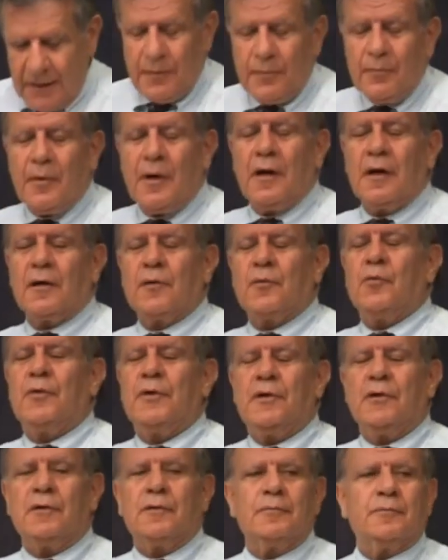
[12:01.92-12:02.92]
and Mark
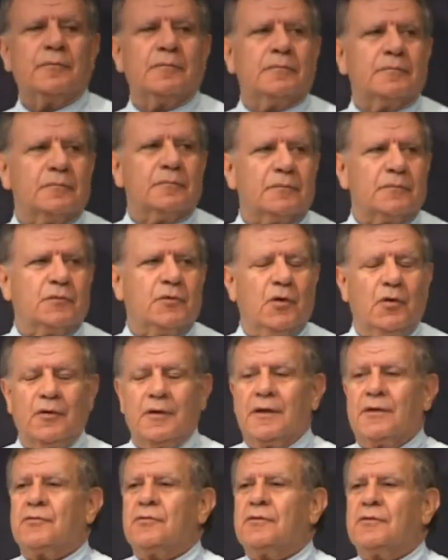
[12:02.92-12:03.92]
were
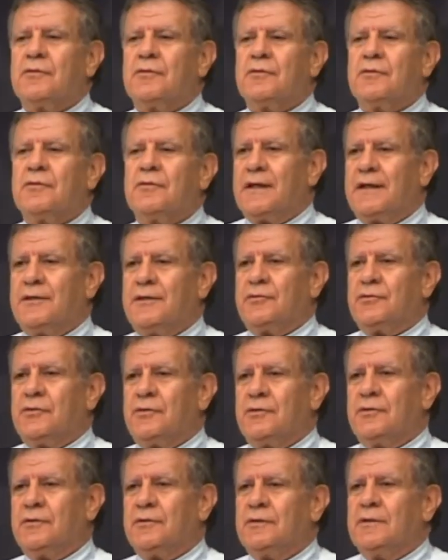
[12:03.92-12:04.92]
talking to the
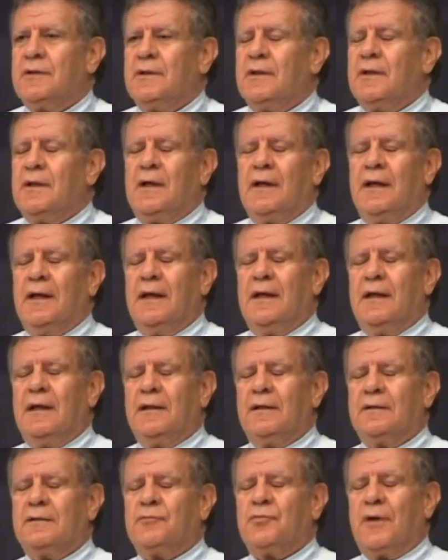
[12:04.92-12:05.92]
executor
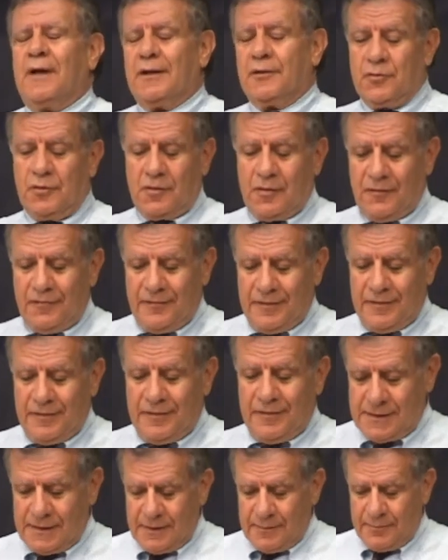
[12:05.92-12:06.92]
and trying to
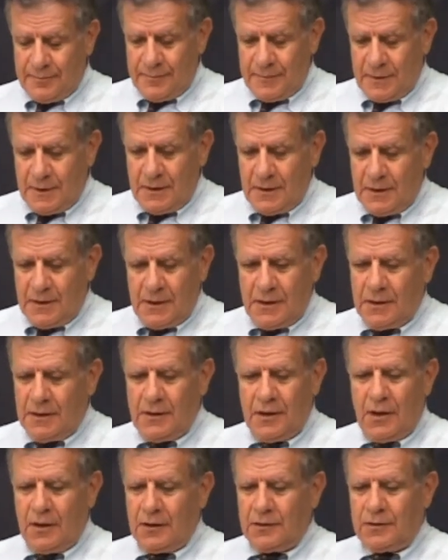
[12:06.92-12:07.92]
convince him
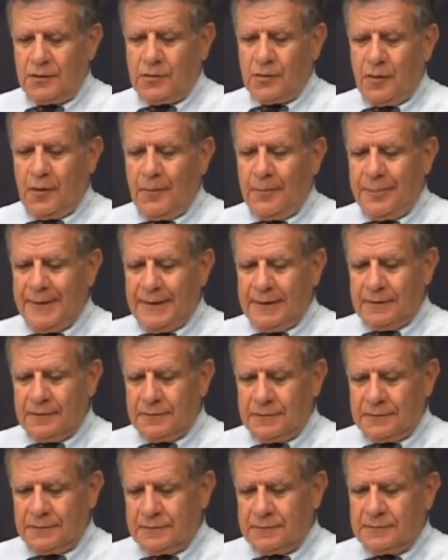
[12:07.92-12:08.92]
not to
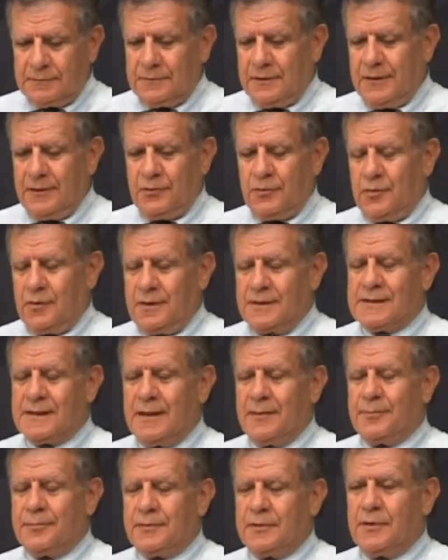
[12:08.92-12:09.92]
appeal and to
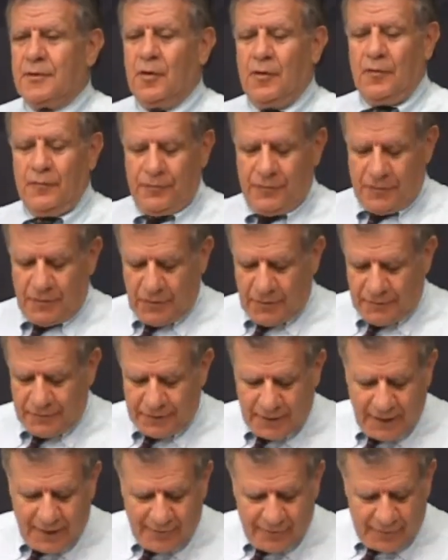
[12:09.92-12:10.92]
accept the offer of
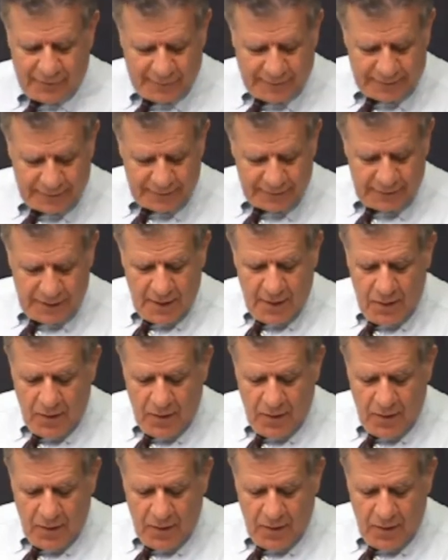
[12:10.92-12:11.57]
the government.